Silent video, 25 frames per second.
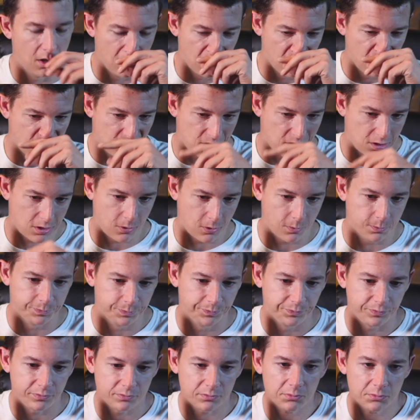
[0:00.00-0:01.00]
So
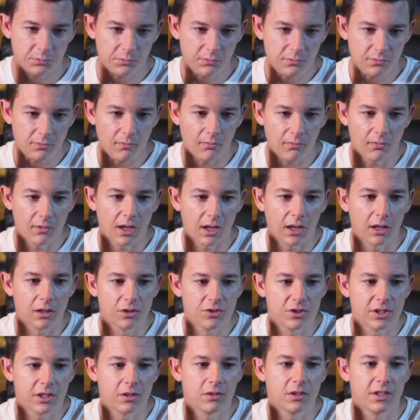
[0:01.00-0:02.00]
I'll
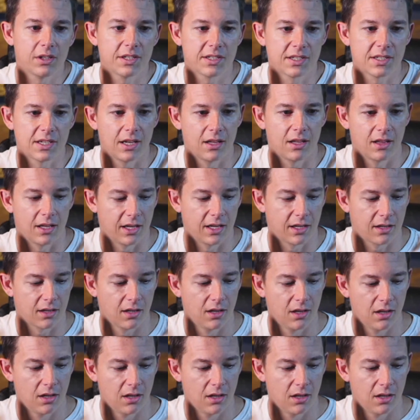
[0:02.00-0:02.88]
generally say, like,